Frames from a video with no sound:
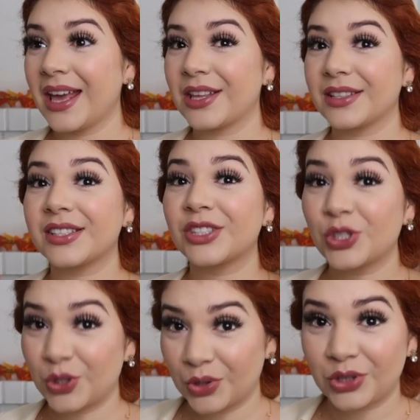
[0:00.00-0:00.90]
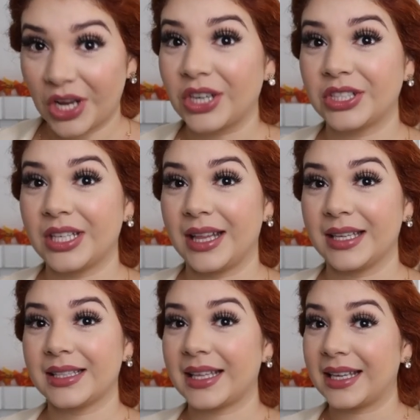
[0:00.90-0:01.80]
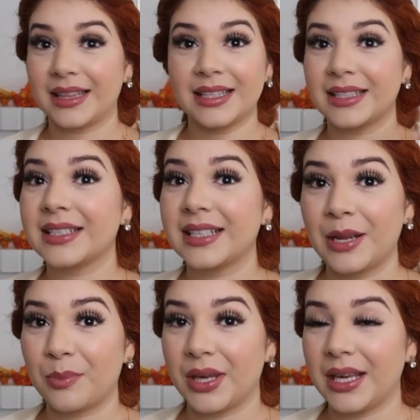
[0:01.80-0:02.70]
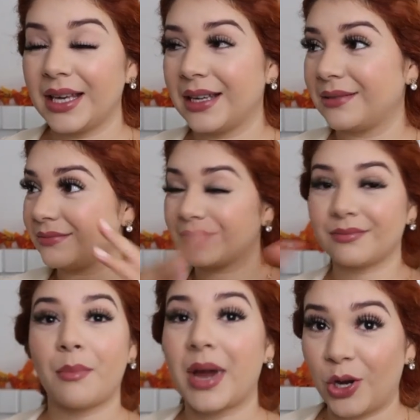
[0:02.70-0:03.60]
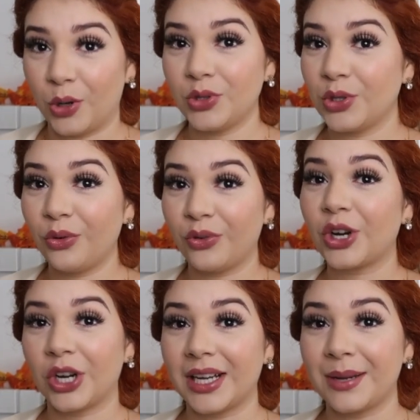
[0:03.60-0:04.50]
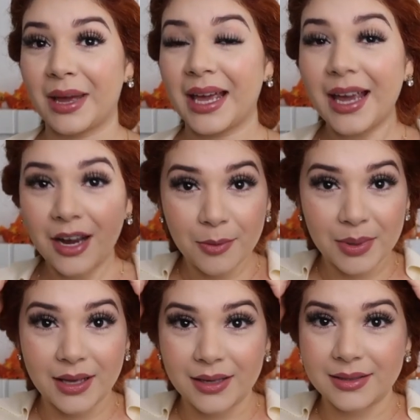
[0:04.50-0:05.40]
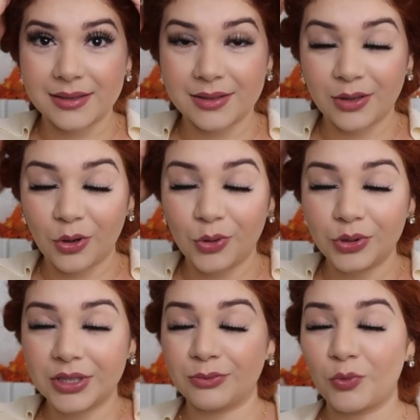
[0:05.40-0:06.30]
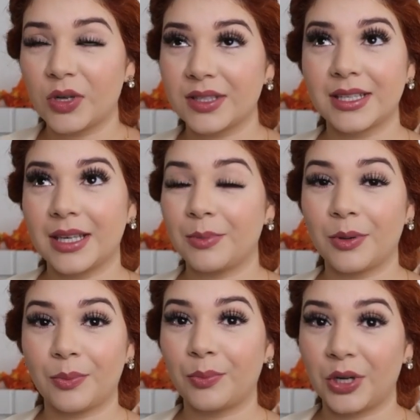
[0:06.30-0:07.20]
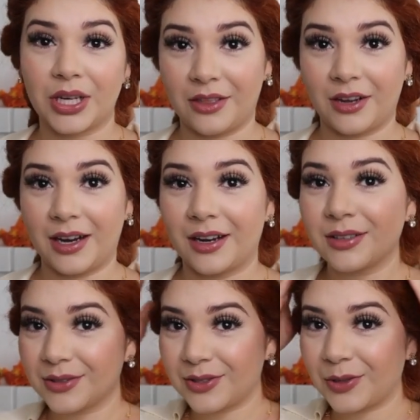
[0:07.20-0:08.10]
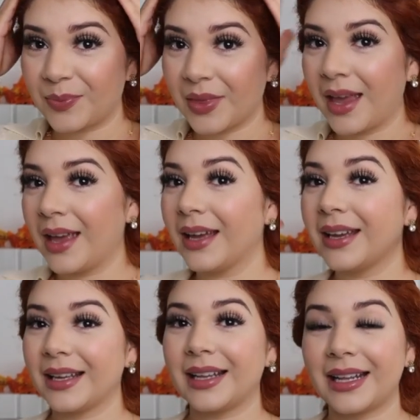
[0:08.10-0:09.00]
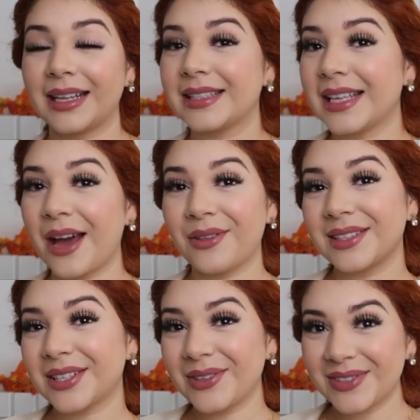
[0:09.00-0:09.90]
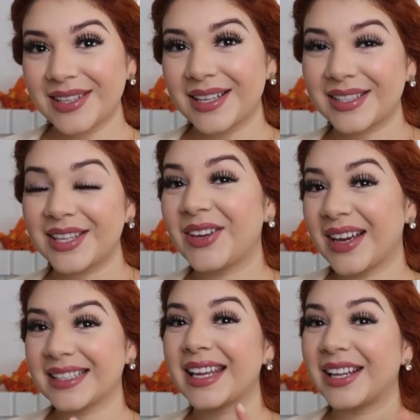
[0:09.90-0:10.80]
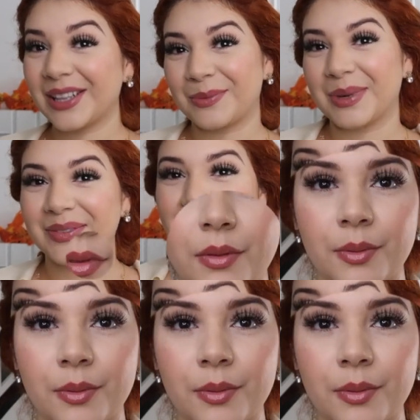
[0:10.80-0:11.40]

stuck to this. Like this is gonna be my go-to for curling my hair, because who wants to keep burning their hair? So let's see how this goes. See you guys in a little bit.